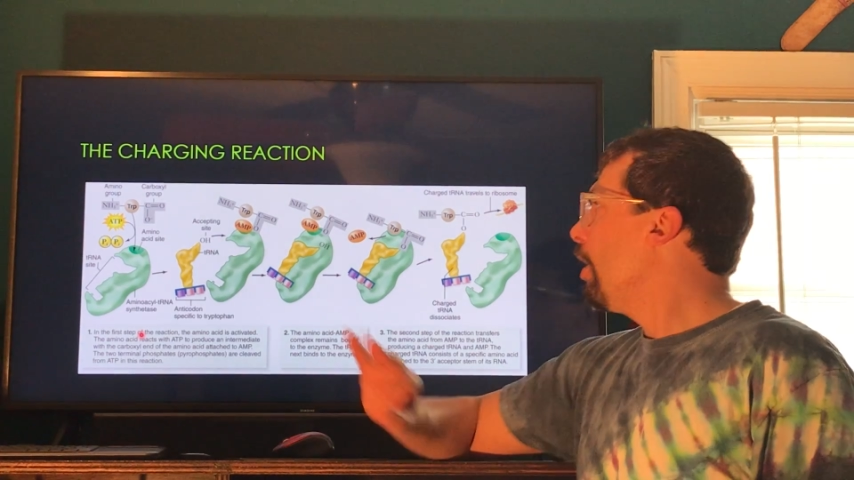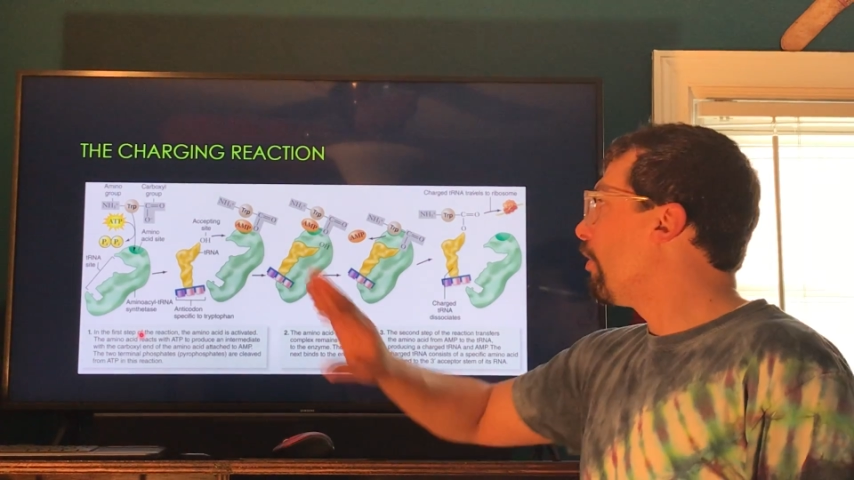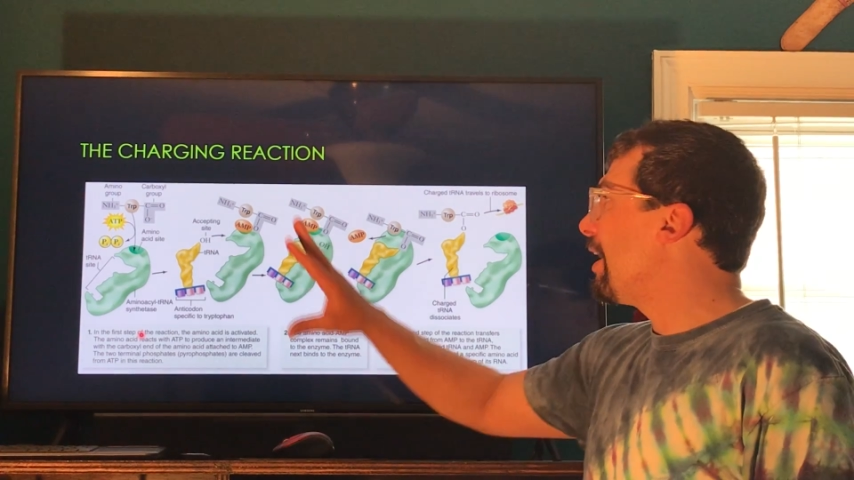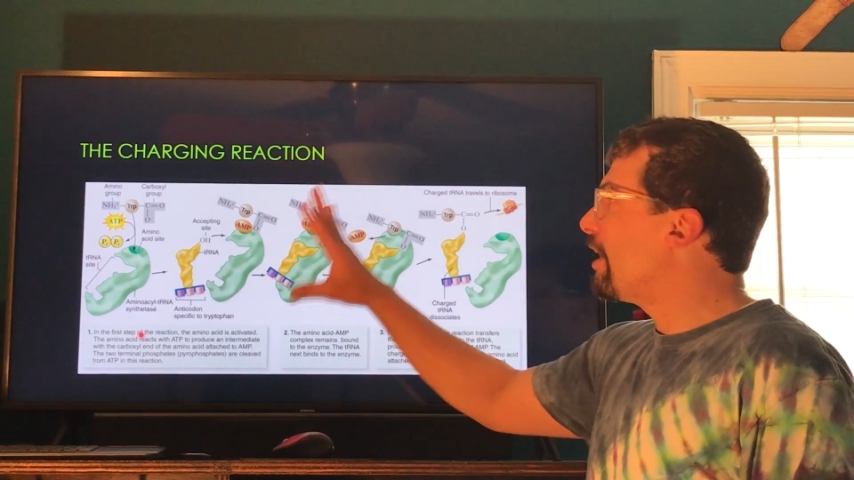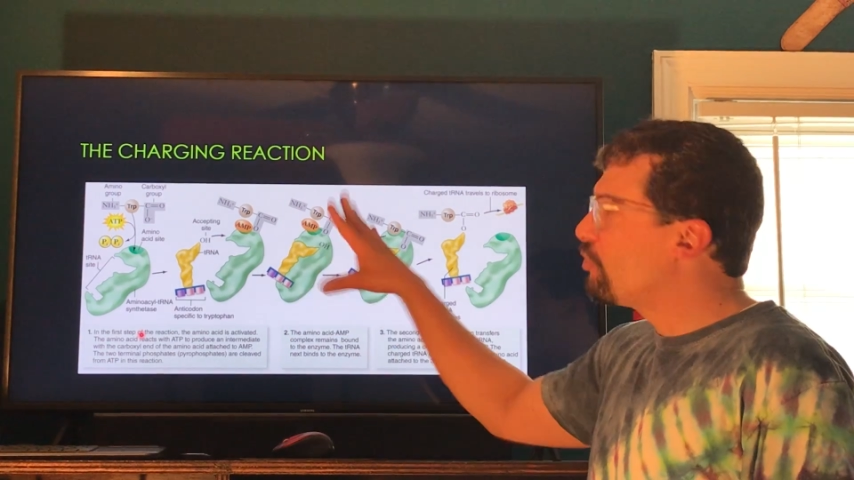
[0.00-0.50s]
All
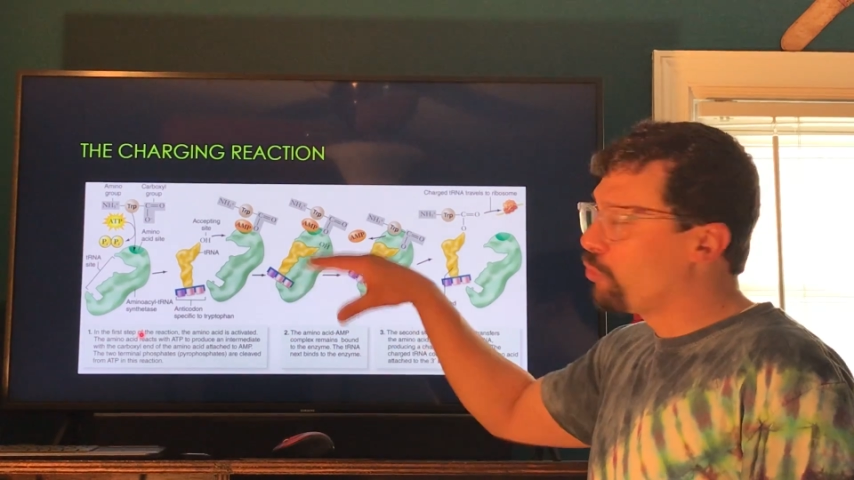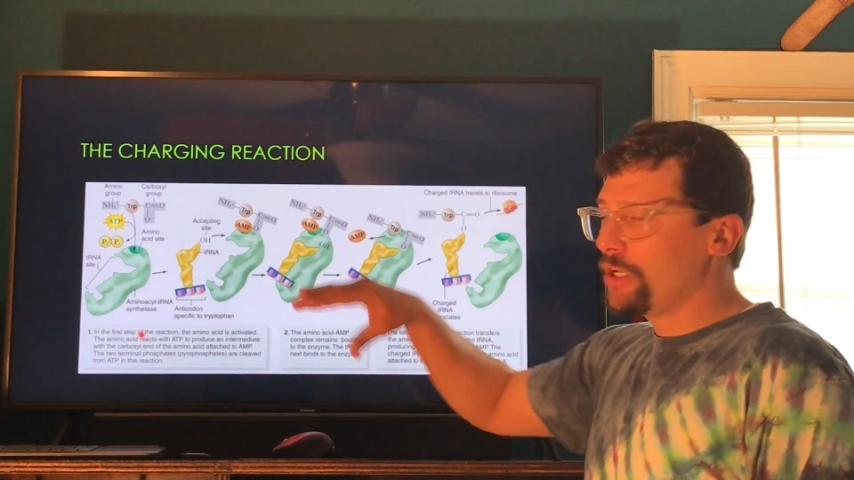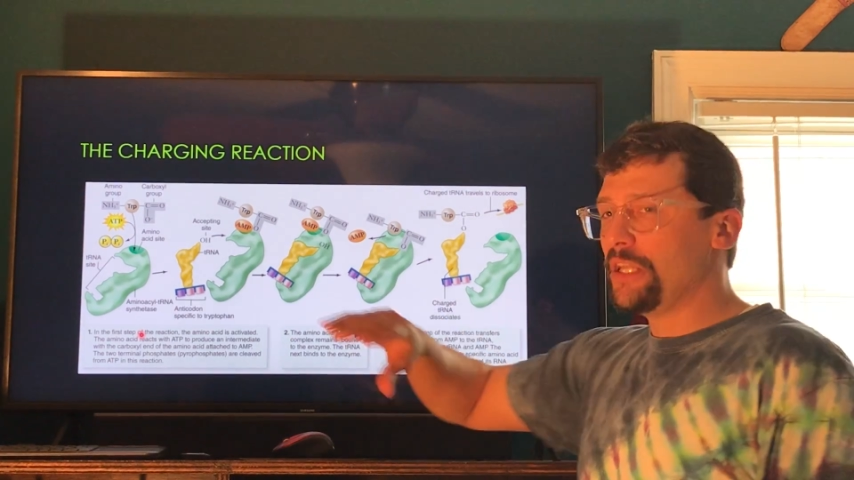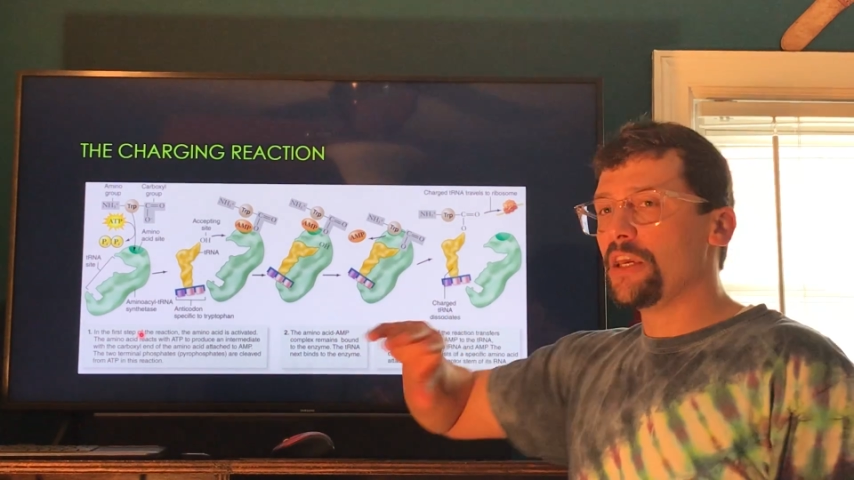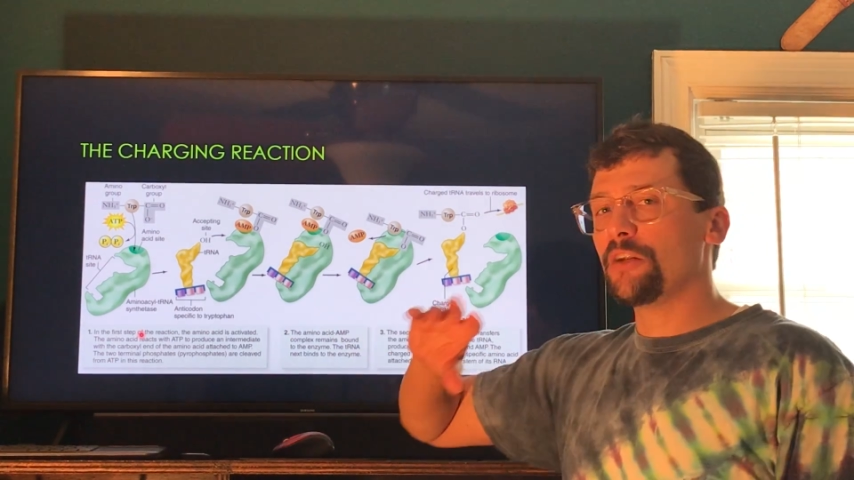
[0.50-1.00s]
right, I just
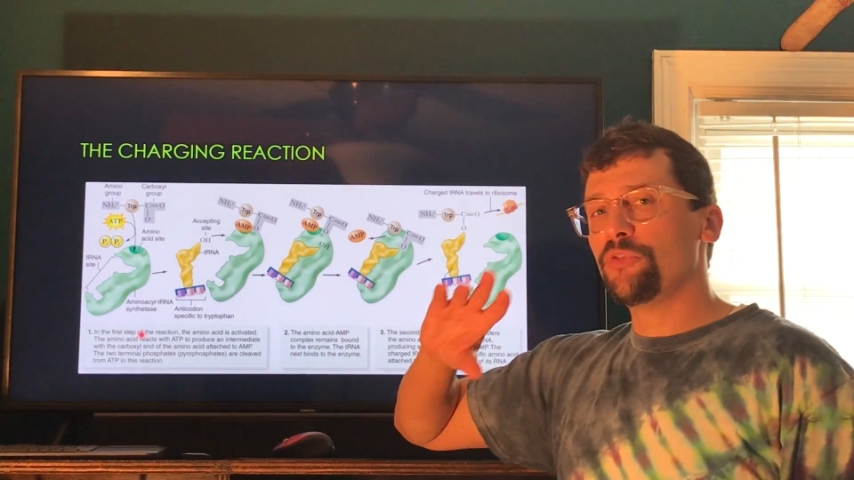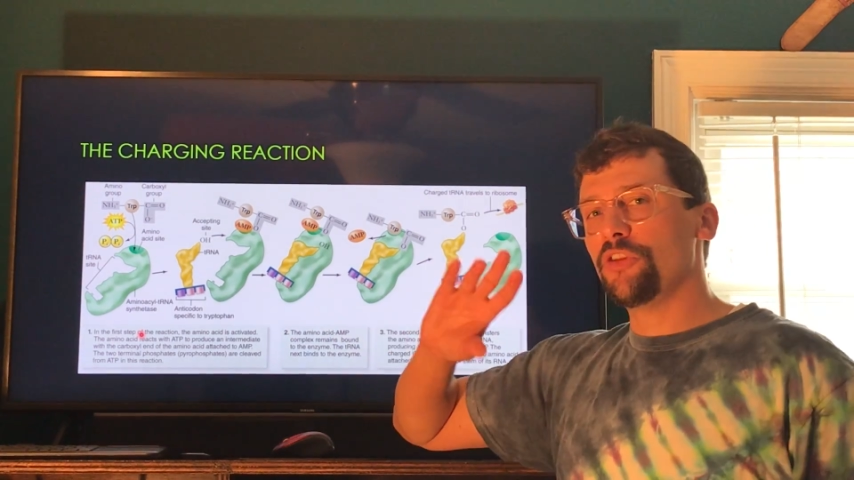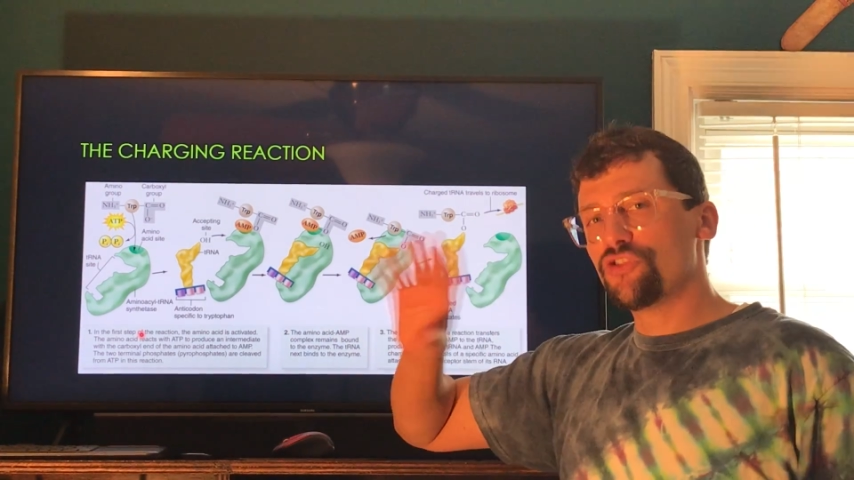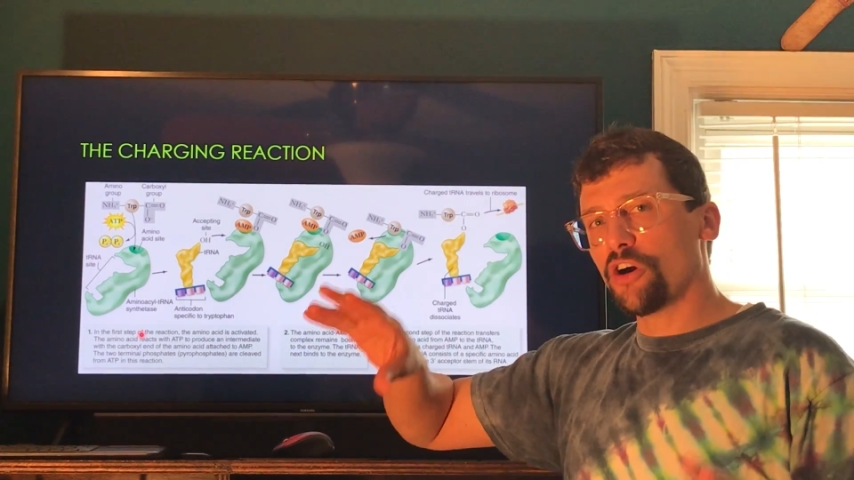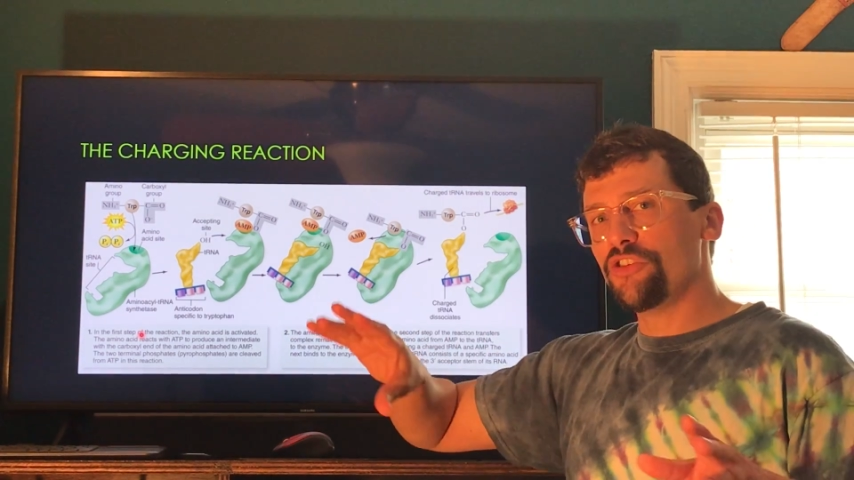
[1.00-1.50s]
wanted to get up to the
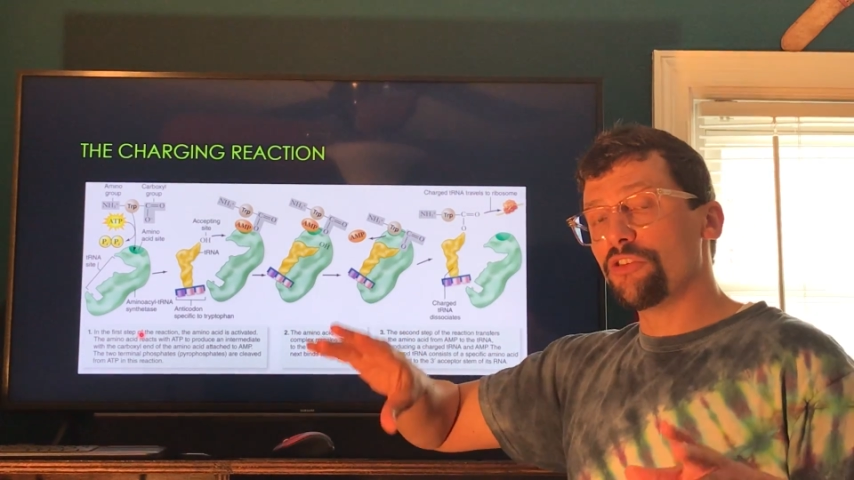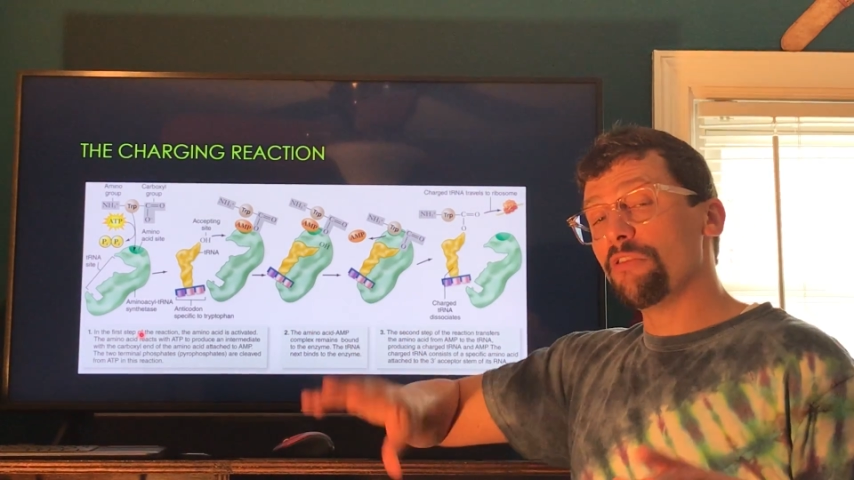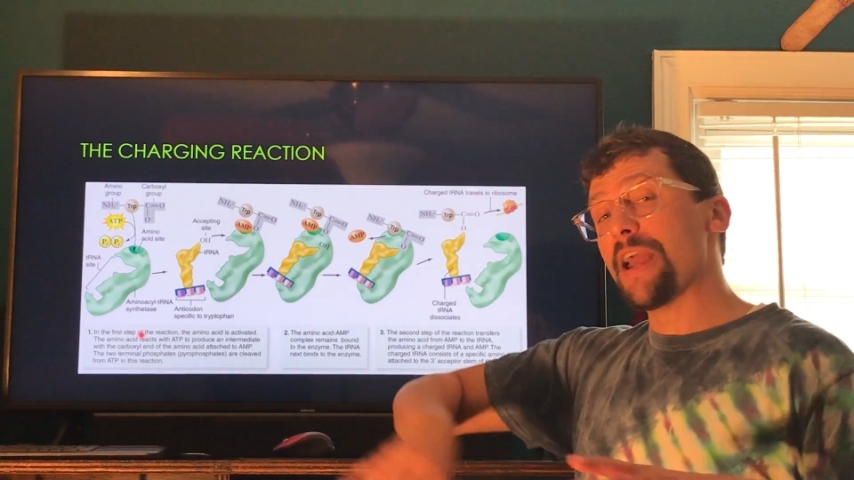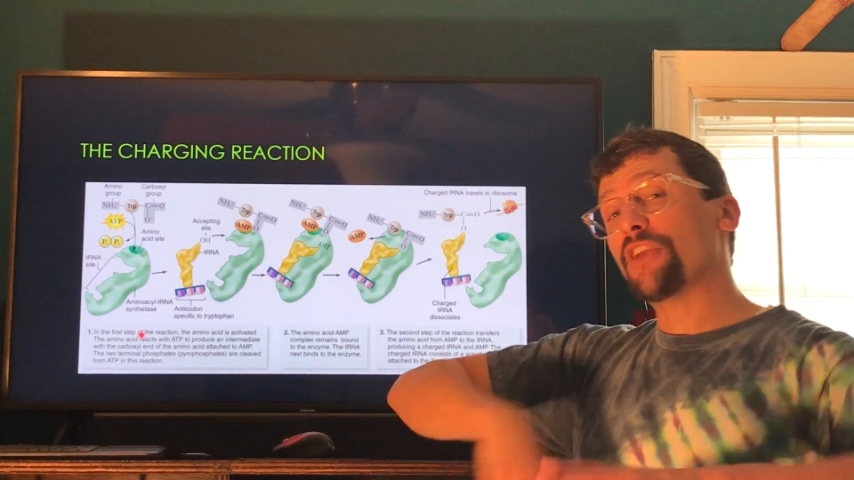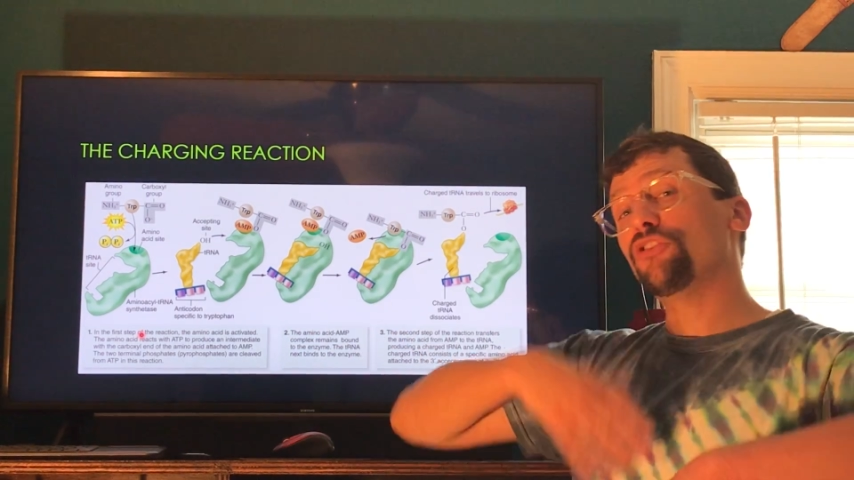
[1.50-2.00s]
charging
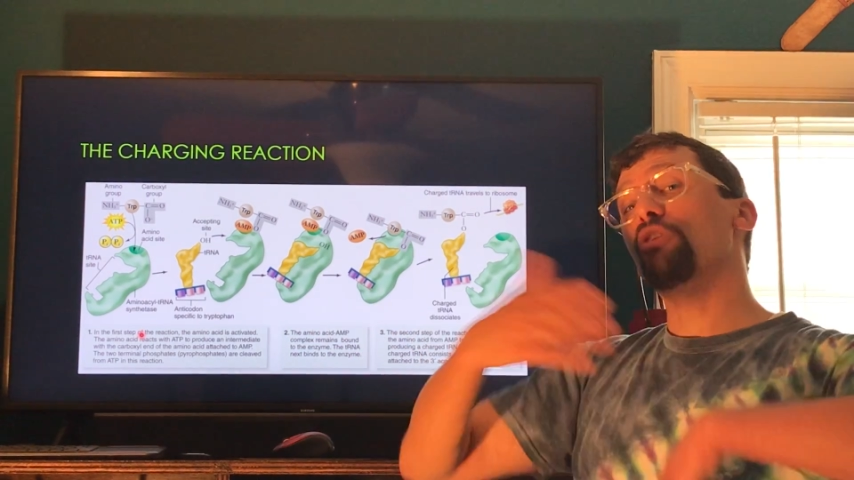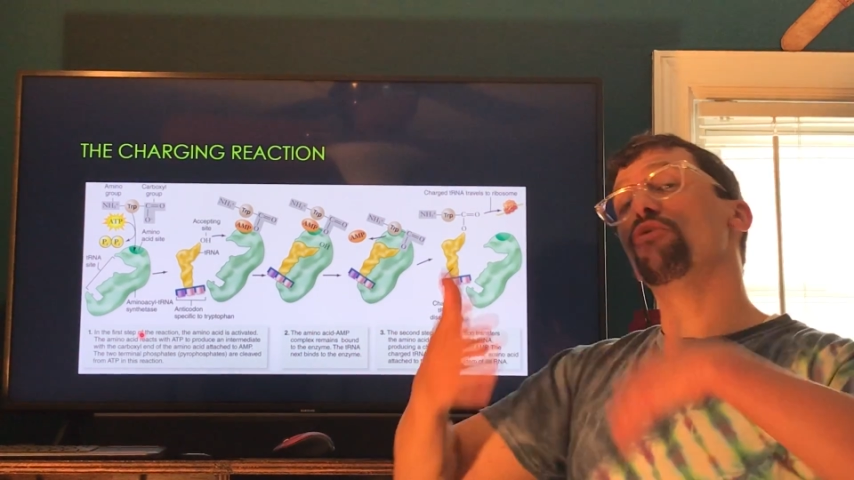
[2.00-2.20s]
reaction, go